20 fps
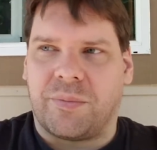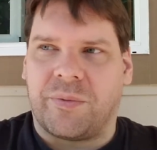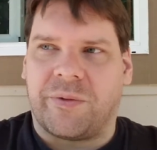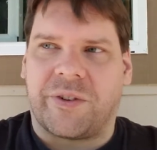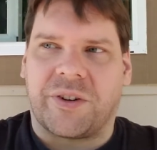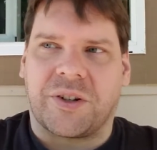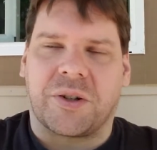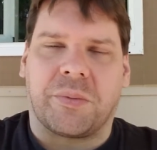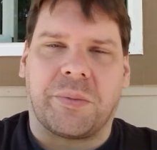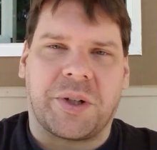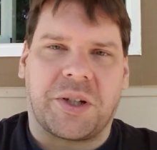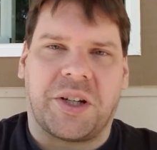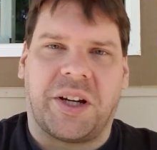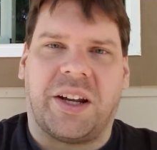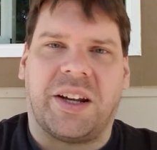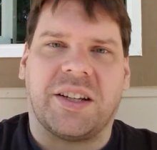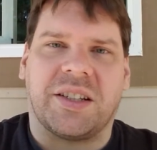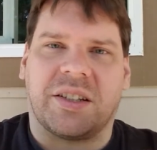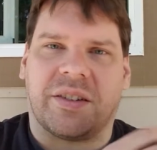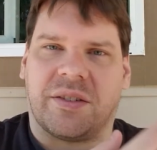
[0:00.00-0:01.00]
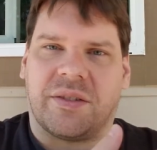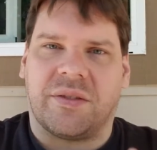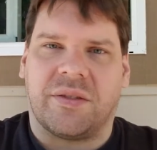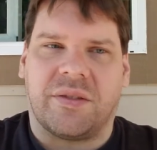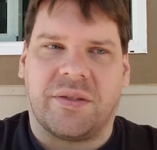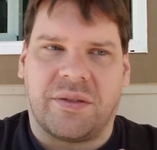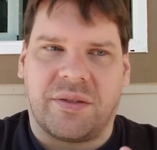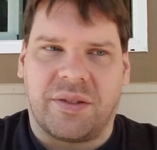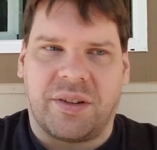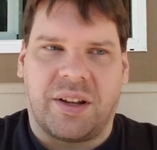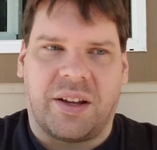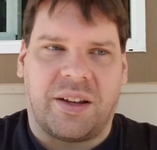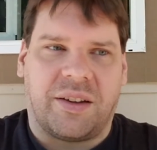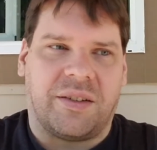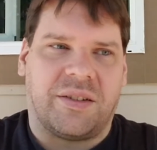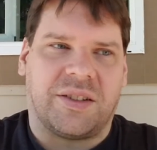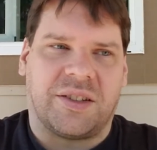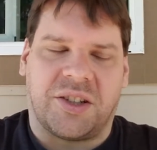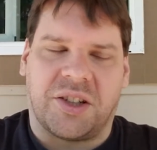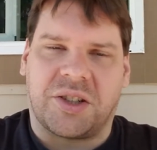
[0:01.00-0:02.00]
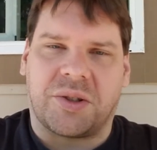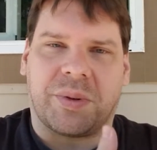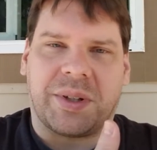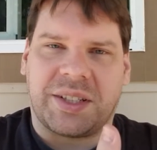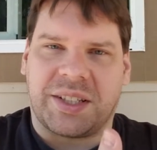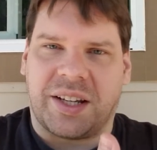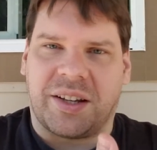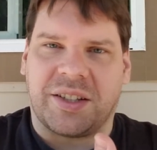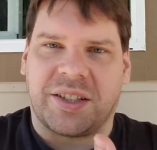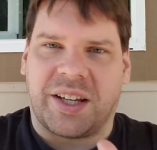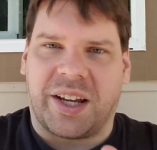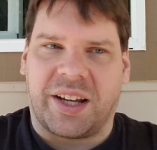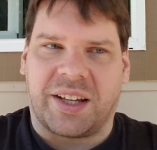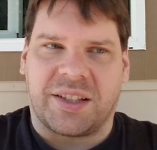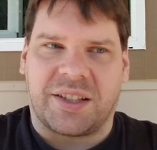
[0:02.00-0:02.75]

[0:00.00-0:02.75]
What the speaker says: Virtual machine is just what it sounds like.